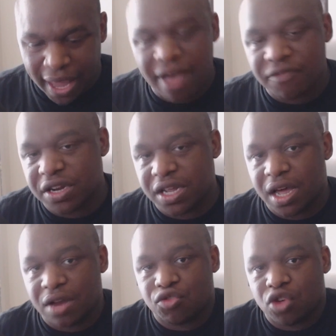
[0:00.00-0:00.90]
have any
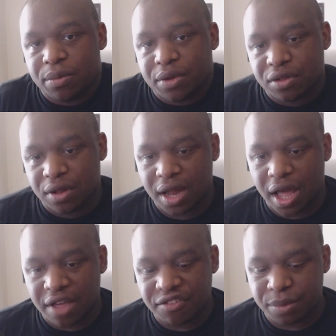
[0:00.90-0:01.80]
kind of trouble in their
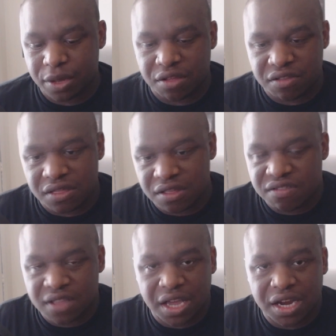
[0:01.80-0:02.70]
lives, because in
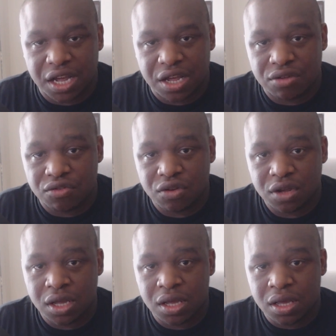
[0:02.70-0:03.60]
this day and
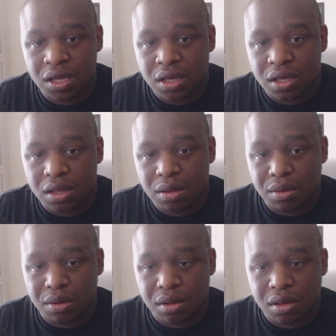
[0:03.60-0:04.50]
age,
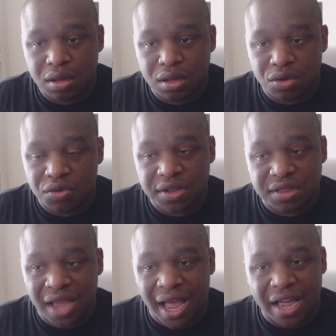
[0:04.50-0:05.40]
you
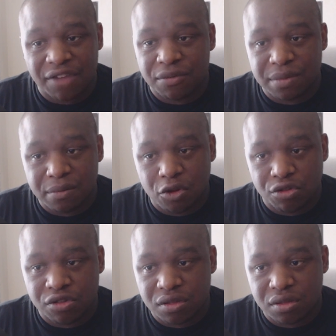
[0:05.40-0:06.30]
could die from the
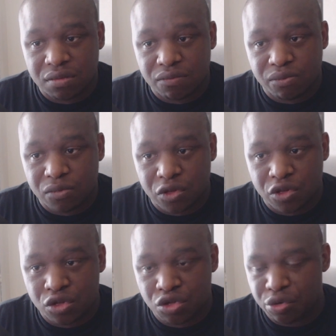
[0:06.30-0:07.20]
most
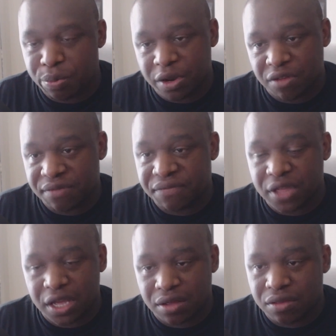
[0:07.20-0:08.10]
stupidest of
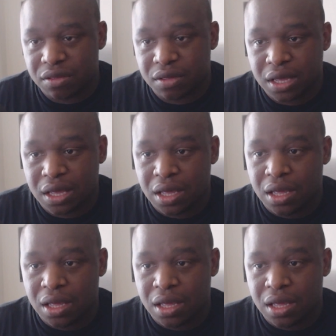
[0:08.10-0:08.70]
things.